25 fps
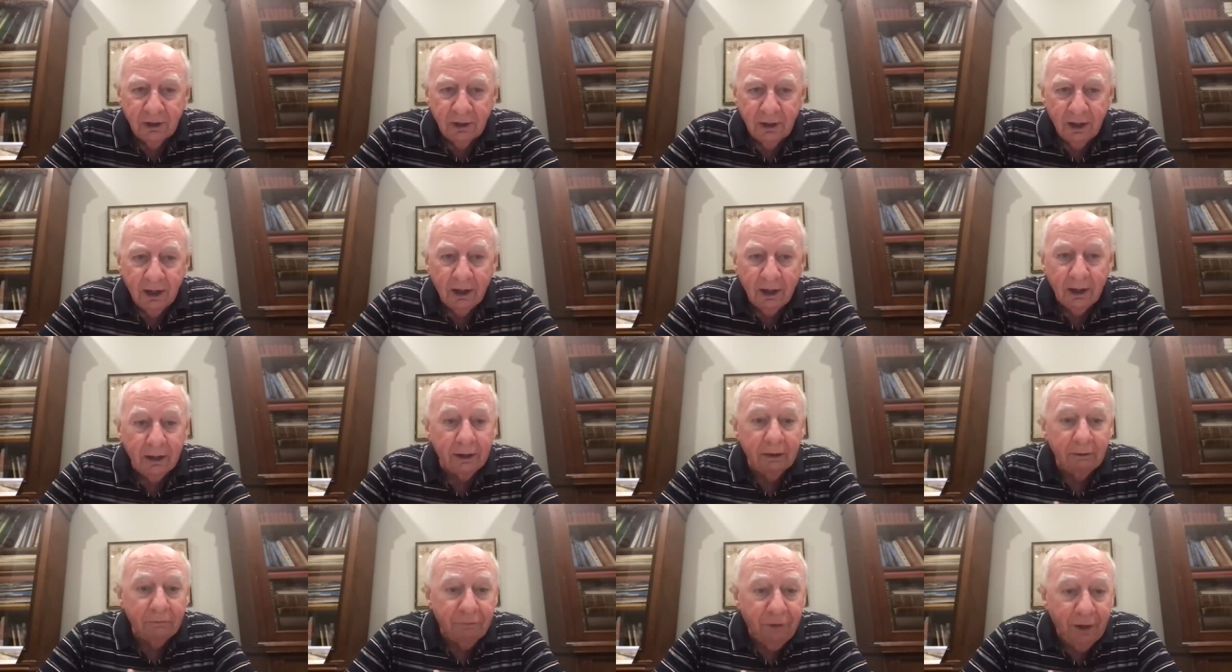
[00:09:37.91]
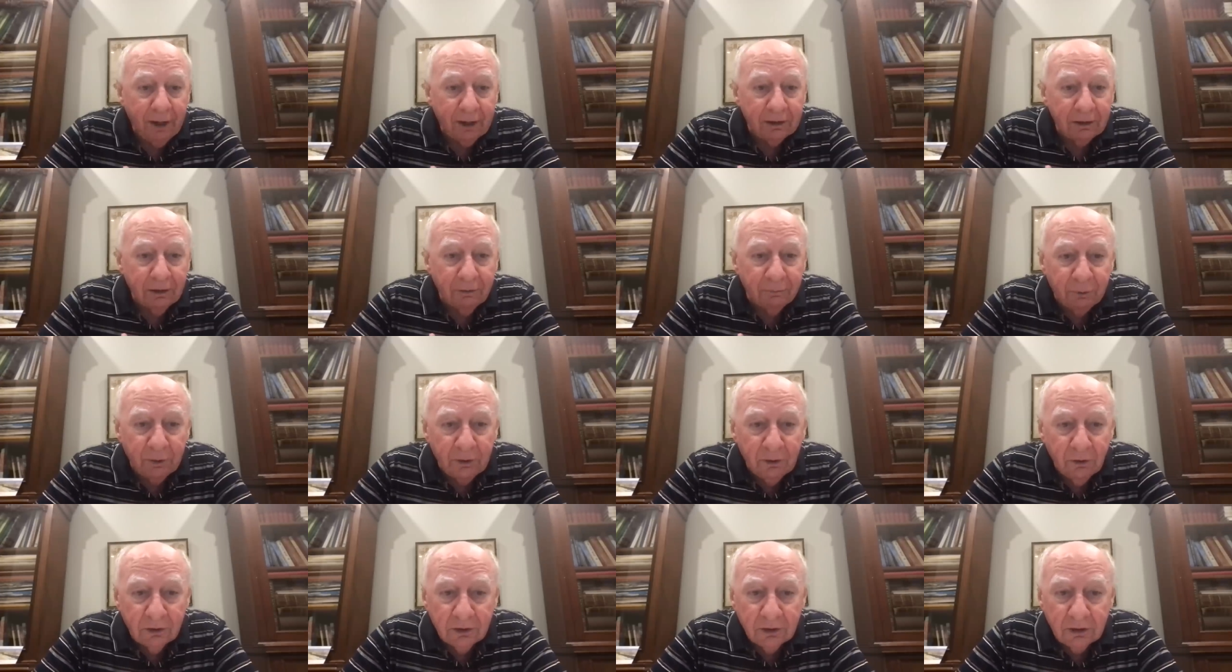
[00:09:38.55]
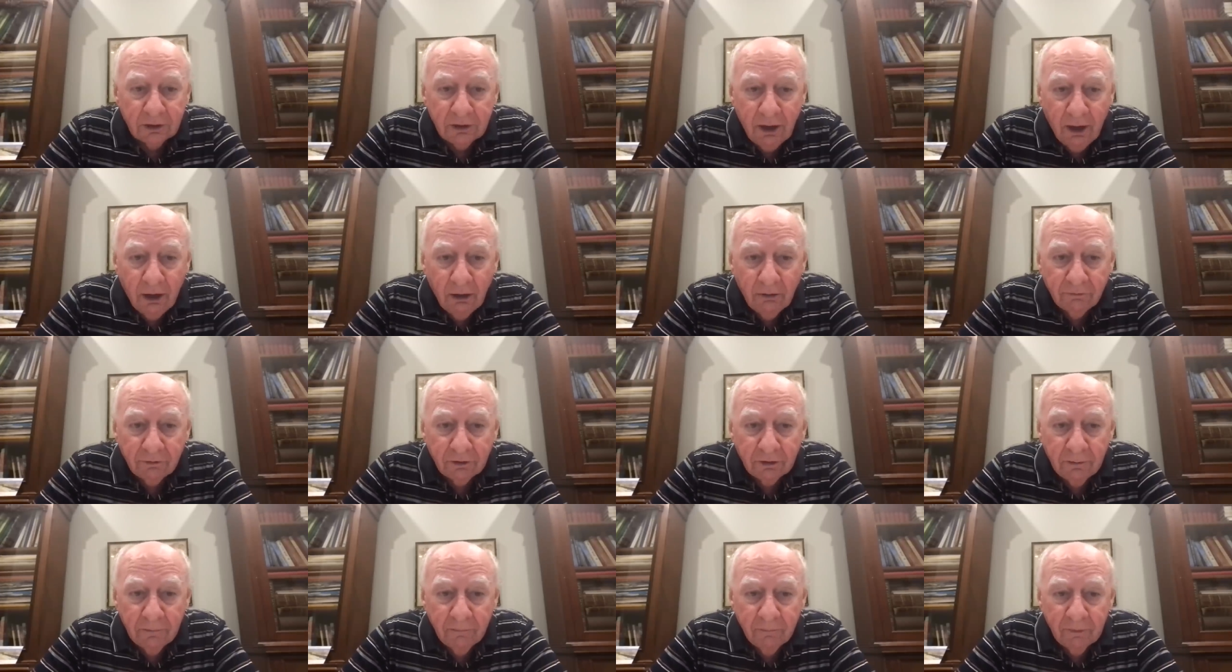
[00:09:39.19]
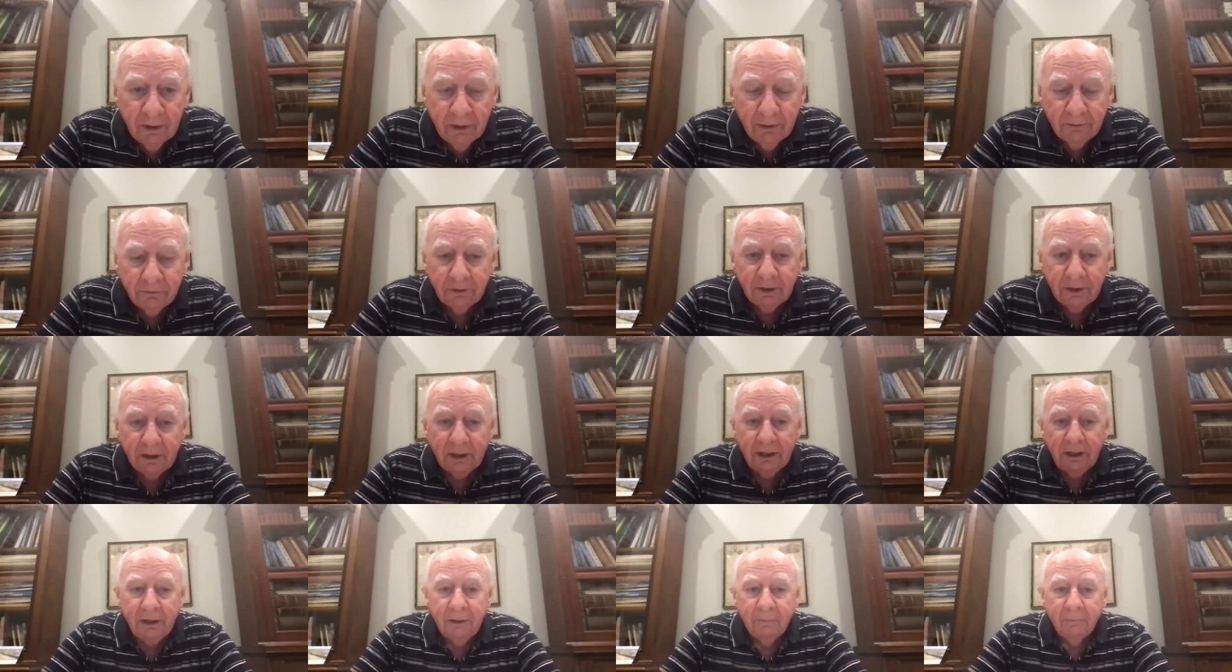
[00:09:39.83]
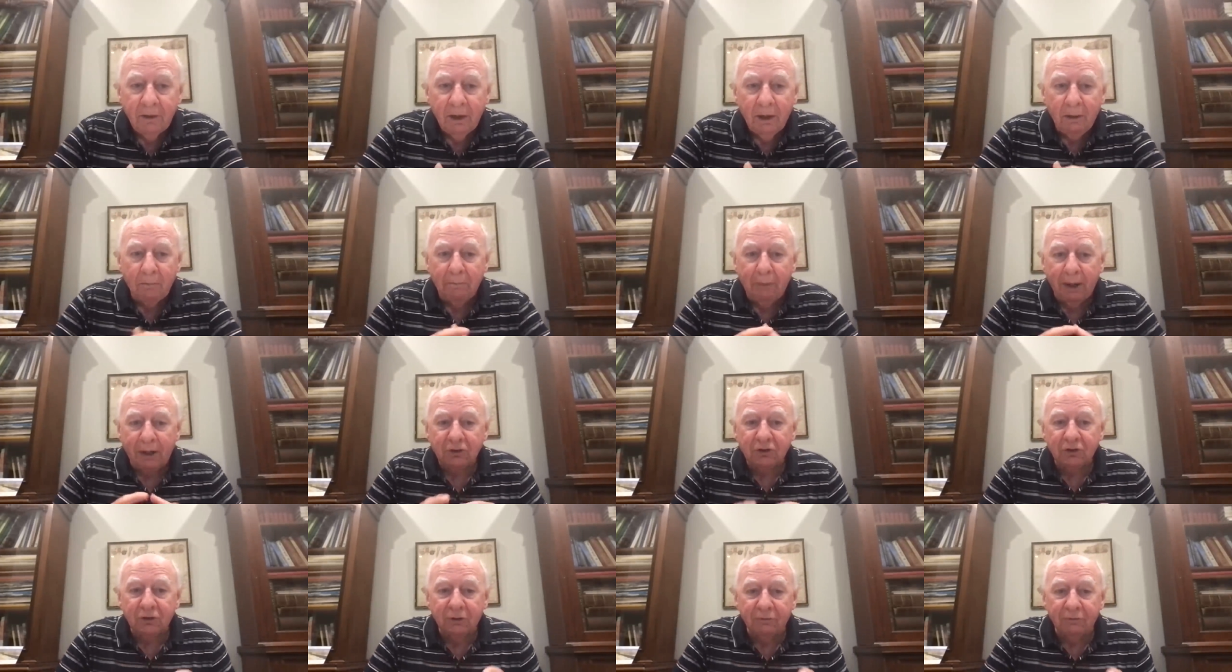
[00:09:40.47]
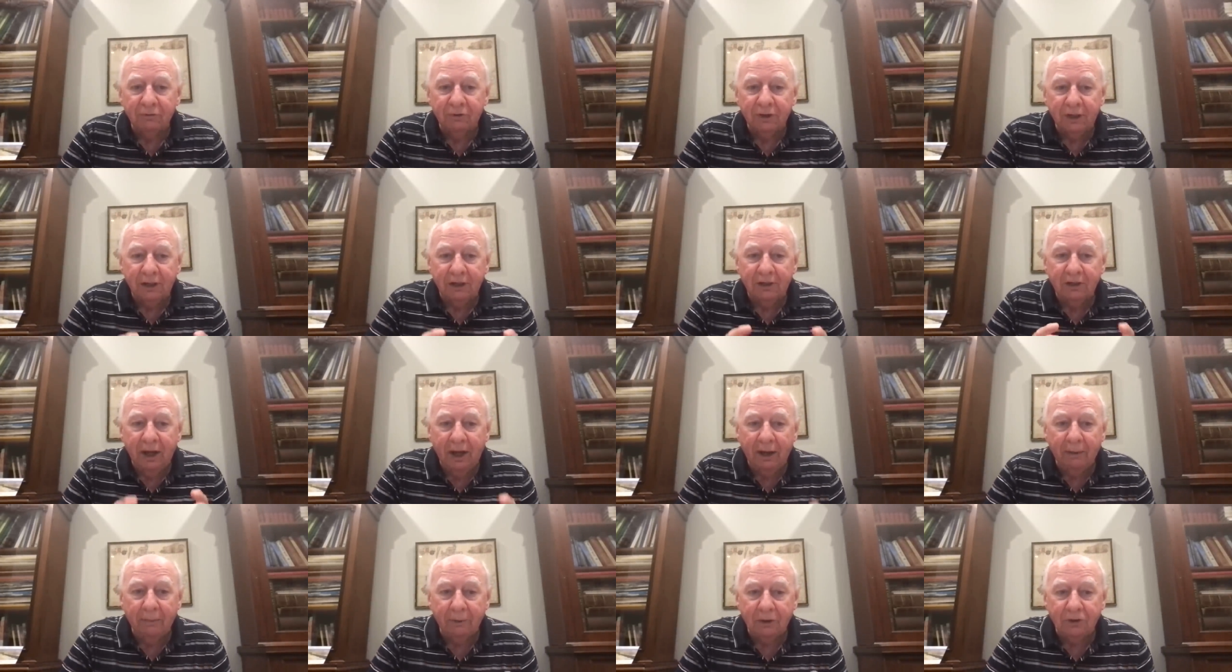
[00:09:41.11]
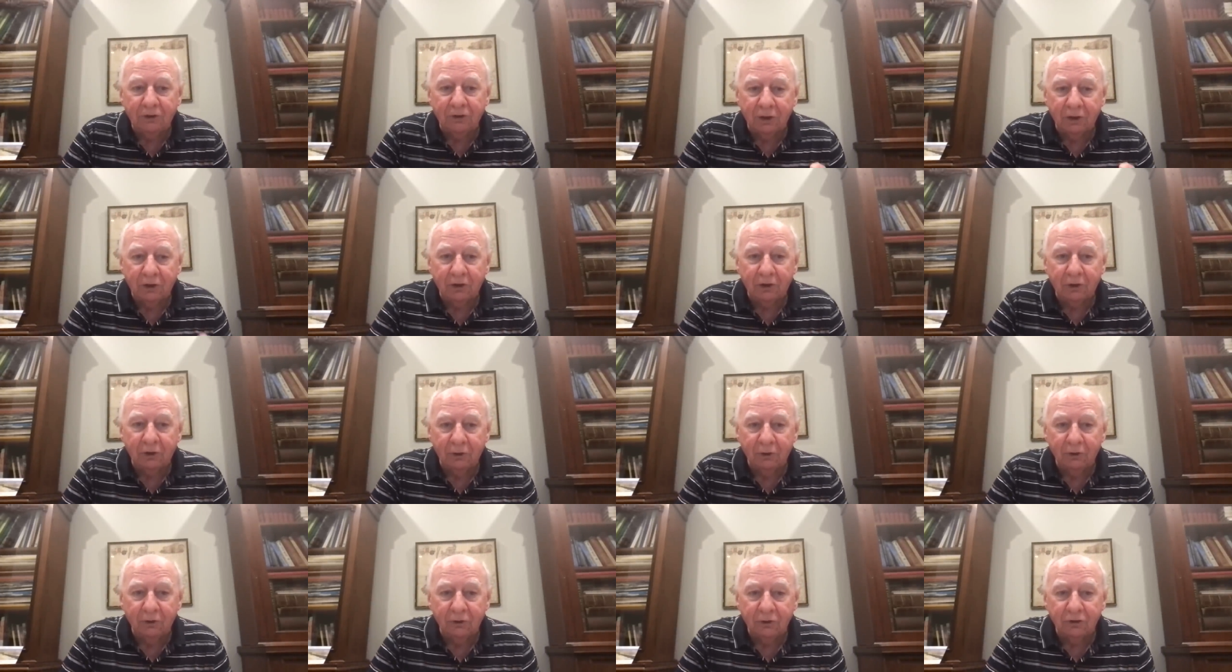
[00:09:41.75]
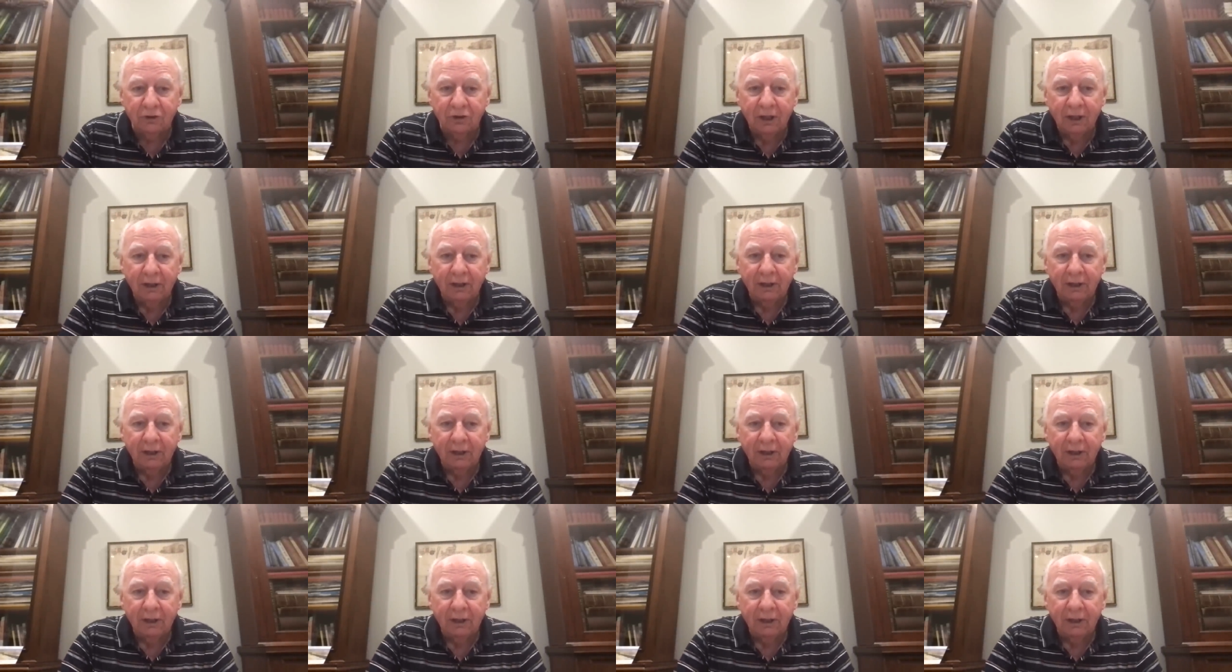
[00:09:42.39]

Uh, and in fact, if we look at COVID, the much of the damage that occurs